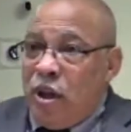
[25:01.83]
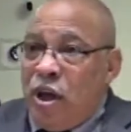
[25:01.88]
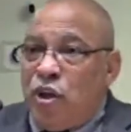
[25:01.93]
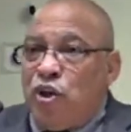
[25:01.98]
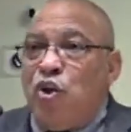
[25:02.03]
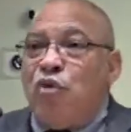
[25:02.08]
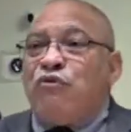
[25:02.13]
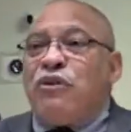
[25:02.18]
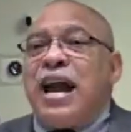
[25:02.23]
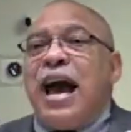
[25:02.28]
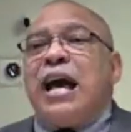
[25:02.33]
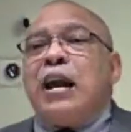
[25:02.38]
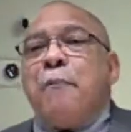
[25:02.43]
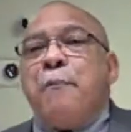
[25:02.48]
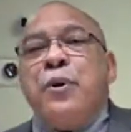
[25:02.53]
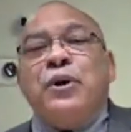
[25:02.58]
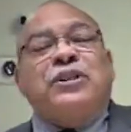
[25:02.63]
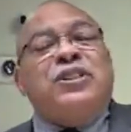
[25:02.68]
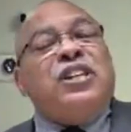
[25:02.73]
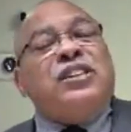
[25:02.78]
You've got to
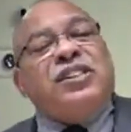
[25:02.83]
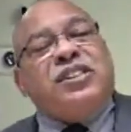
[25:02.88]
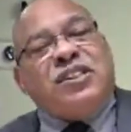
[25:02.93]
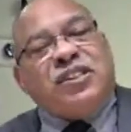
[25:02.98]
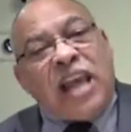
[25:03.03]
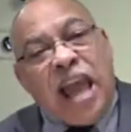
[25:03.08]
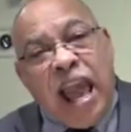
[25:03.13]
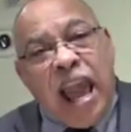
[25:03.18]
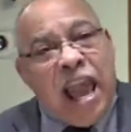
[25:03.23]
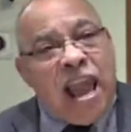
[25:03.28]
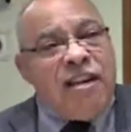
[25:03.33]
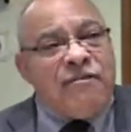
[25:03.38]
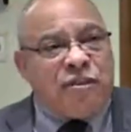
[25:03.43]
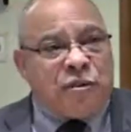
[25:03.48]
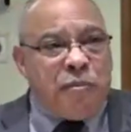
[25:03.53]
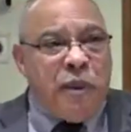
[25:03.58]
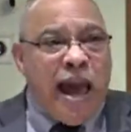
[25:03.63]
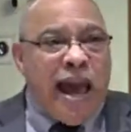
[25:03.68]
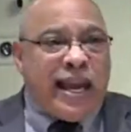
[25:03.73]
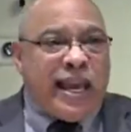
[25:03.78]
put the staves
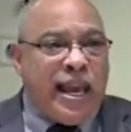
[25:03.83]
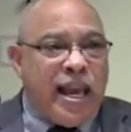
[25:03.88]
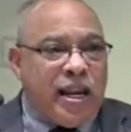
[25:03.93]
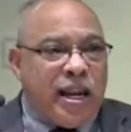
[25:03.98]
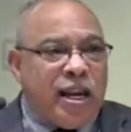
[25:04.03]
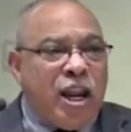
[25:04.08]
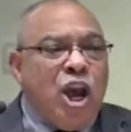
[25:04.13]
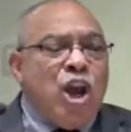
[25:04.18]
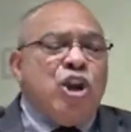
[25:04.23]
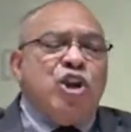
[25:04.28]
back in it.